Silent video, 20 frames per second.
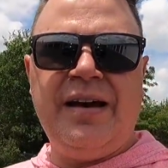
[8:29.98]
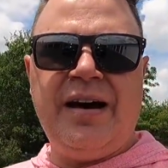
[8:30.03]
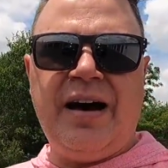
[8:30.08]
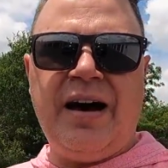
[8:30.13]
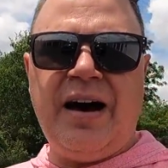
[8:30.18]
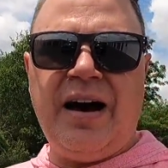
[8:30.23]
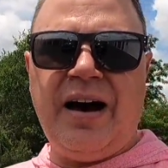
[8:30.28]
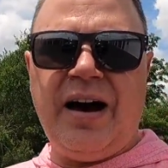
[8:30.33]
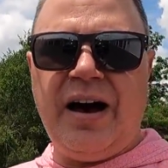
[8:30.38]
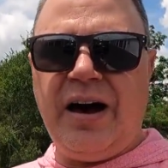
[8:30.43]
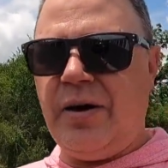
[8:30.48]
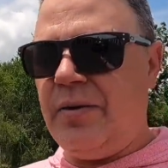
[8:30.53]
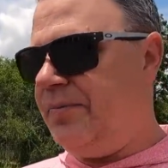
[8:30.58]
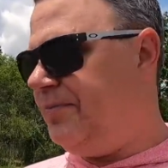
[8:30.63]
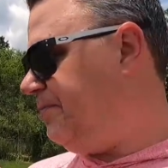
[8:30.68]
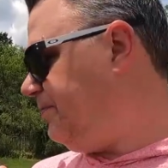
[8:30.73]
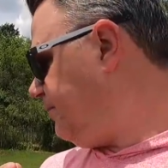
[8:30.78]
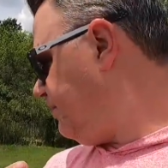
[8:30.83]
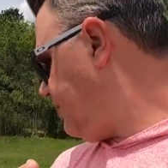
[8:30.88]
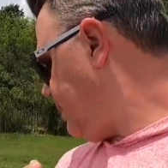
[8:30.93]

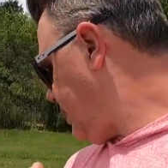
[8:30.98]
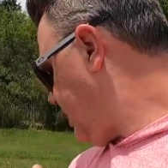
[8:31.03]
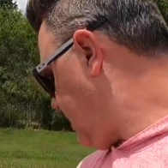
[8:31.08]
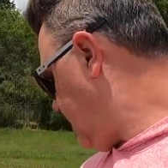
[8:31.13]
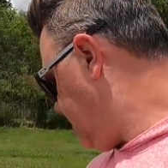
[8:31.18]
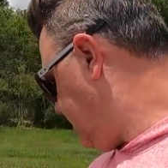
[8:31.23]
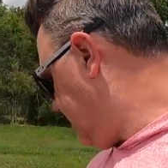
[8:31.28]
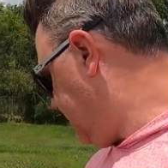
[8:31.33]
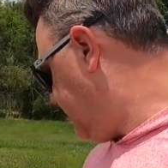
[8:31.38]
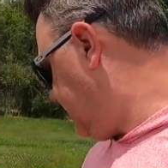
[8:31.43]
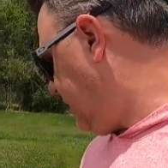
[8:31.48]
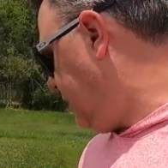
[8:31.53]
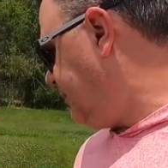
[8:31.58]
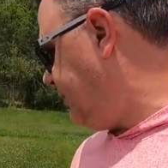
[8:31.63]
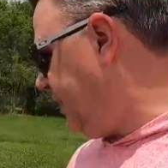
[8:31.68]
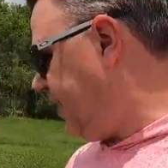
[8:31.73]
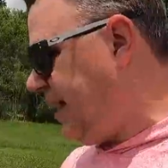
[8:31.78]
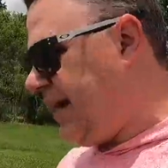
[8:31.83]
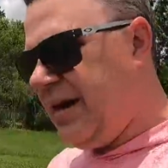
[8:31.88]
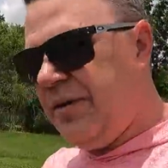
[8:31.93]
I'm gonna set up
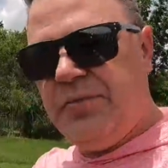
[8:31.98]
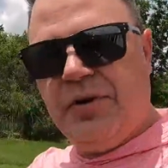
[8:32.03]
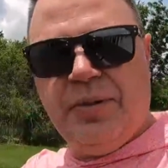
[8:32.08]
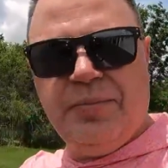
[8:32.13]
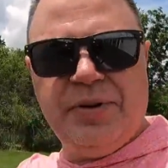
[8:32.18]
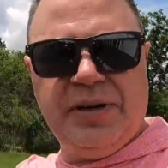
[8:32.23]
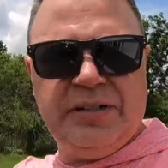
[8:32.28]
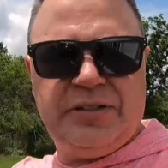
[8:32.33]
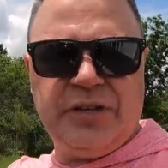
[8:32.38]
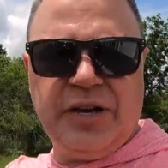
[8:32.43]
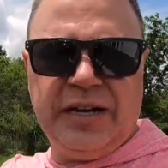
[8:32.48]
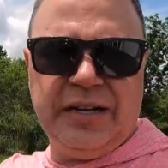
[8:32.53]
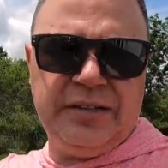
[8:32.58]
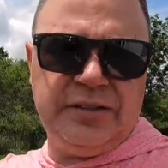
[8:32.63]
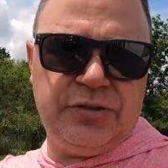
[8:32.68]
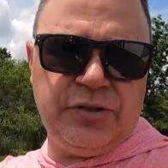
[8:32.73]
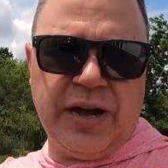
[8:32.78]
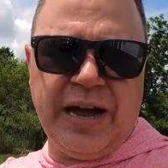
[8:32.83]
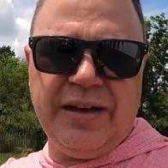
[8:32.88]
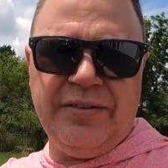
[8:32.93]
the camera, I'm gonna try to
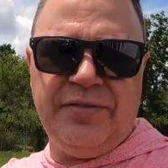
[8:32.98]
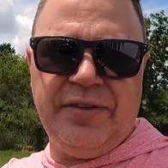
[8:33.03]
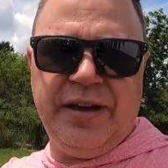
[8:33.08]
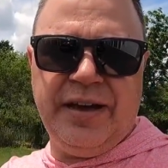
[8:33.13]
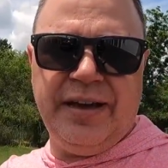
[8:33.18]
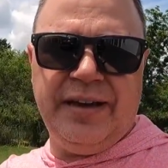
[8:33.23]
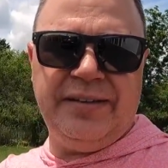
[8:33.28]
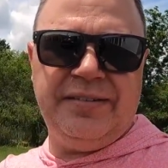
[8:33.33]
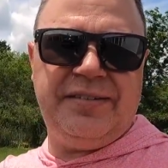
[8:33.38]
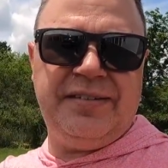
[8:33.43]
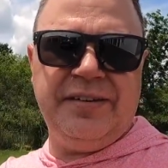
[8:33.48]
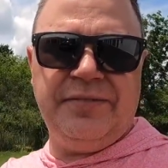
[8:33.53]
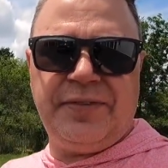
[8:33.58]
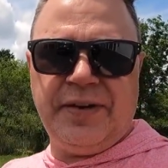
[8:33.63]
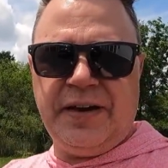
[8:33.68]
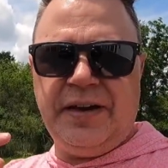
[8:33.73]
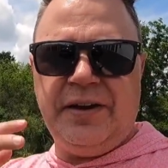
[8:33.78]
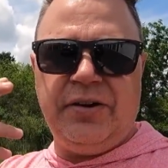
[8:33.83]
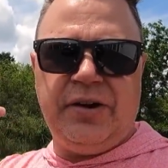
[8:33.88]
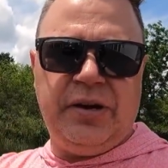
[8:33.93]
drive in, see if
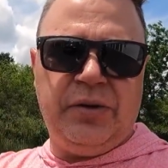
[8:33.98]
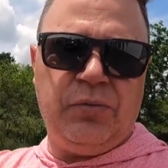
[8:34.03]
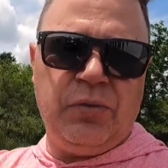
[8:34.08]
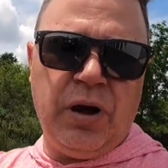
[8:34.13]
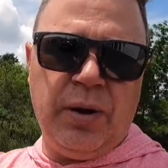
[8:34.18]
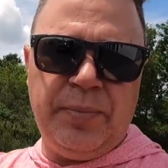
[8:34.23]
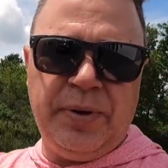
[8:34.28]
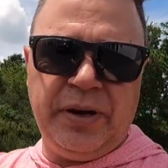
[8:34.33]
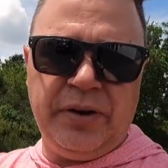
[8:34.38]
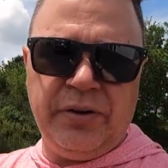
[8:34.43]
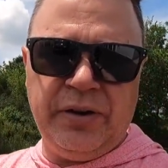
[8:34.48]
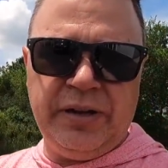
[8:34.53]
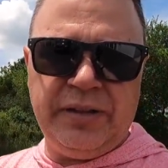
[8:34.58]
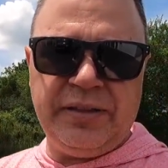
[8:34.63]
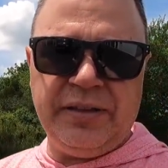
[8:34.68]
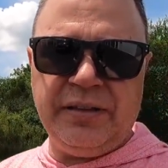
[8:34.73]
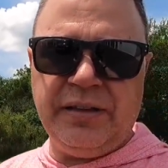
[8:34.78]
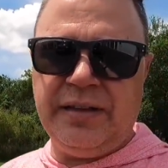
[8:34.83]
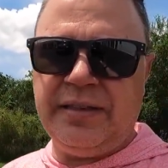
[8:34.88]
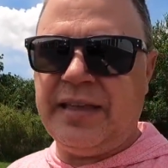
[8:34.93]
I hear any rubbing or
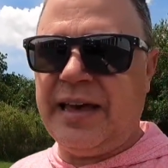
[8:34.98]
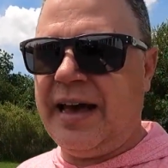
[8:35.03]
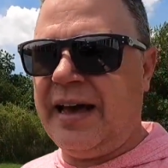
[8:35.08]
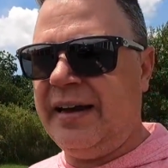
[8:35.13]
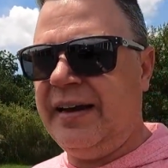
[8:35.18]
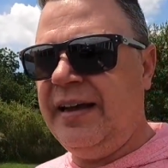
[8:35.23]
anything like that,